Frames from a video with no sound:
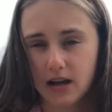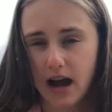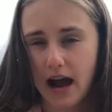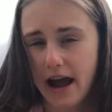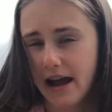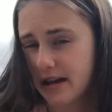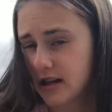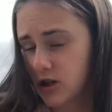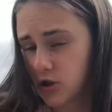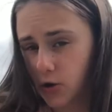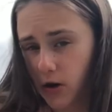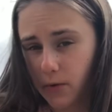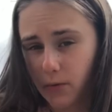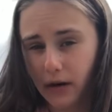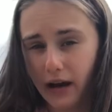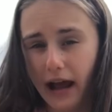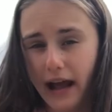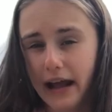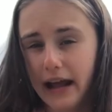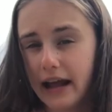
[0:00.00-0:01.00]
I enjoy
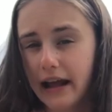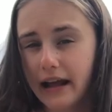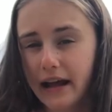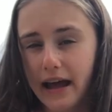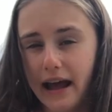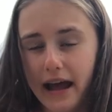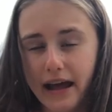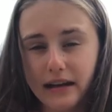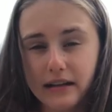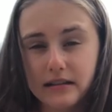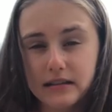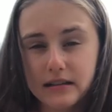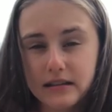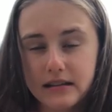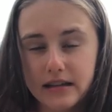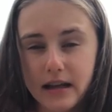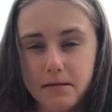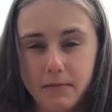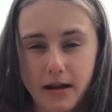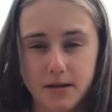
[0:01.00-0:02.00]
what I eat and
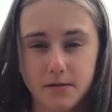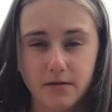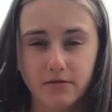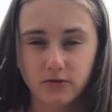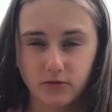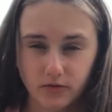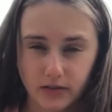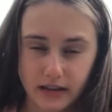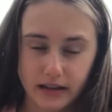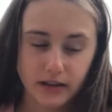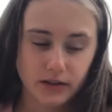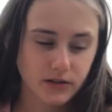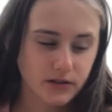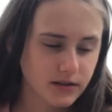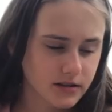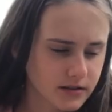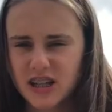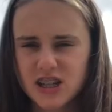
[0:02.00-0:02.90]
it makes me feel really good.